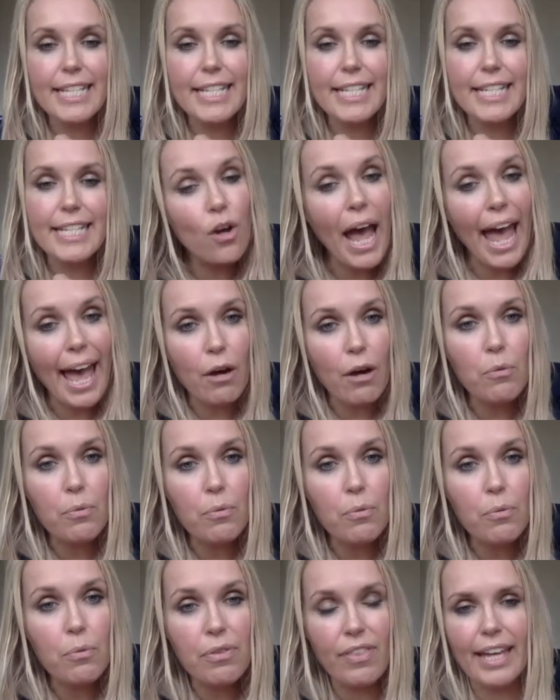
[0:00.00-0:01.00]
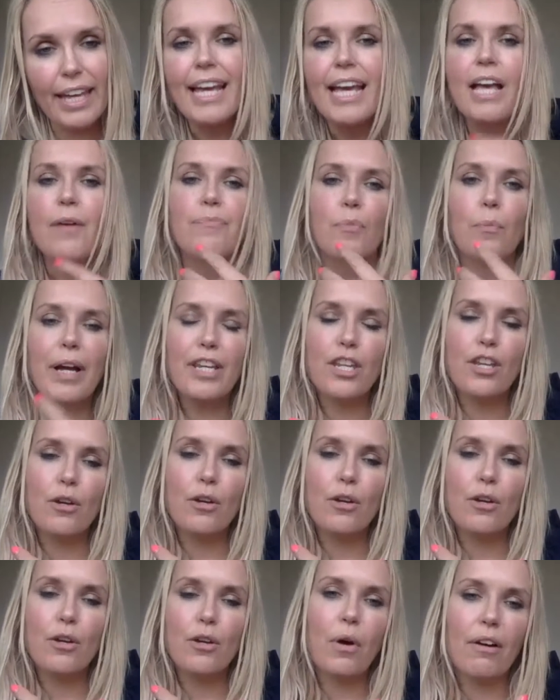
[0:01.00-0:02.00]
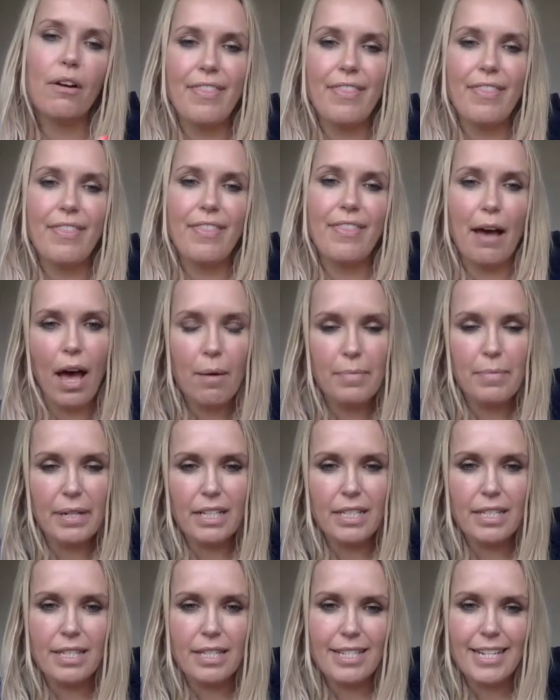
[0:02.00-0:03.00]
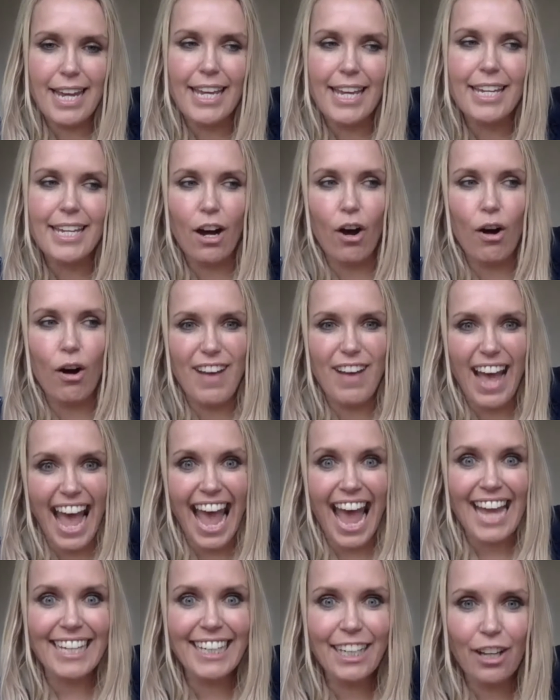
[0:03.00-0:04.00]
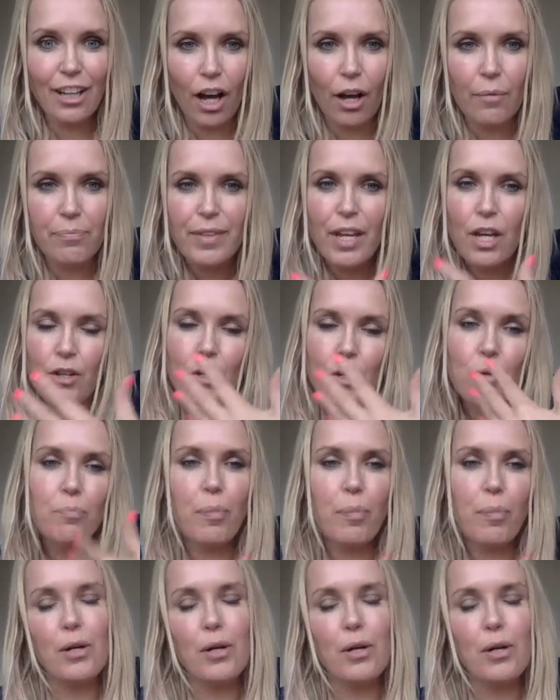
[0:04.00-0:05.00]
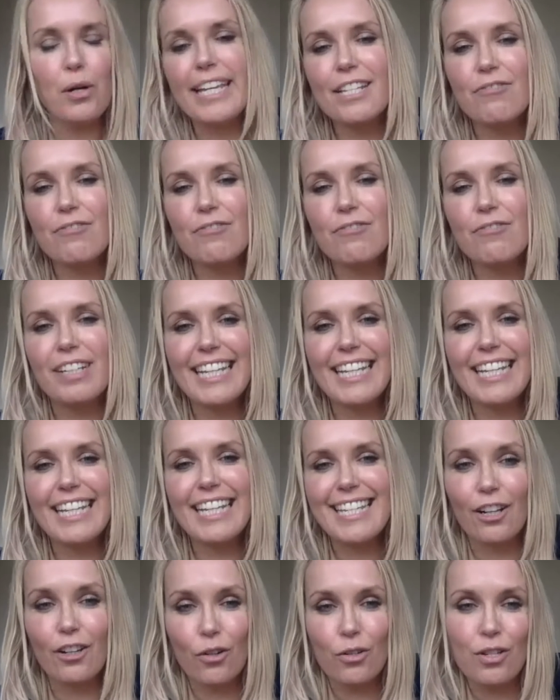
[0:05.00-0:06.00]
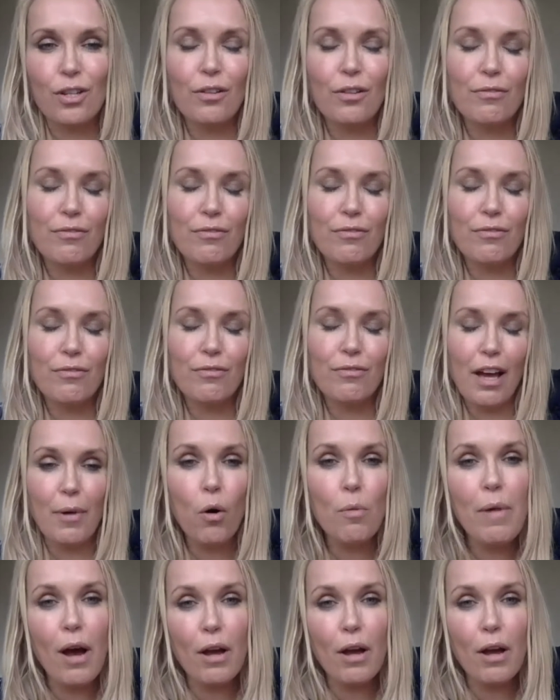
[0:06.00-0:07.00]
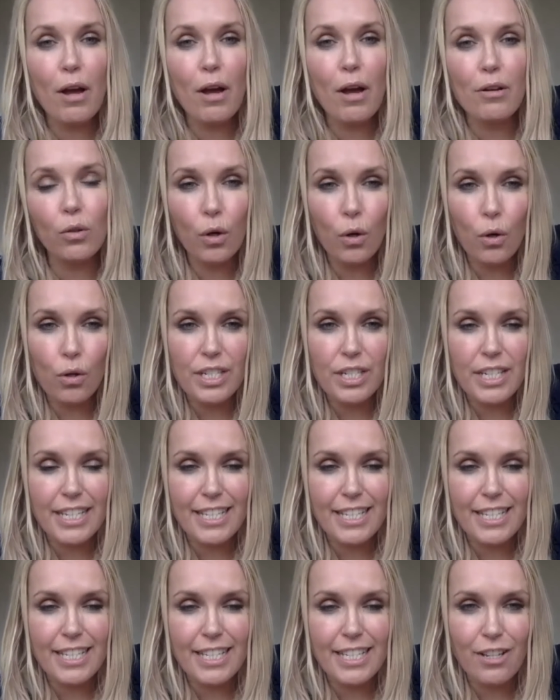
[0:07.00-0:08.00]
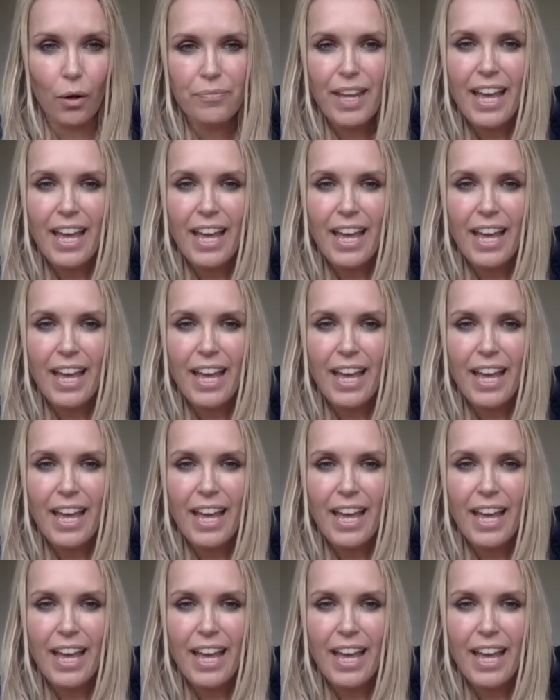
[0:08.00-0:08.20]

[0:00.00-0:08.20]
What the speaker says: It's not healthy. When you are in that permanent state of anger, your body is releasing a lot of a hormone called cortisol.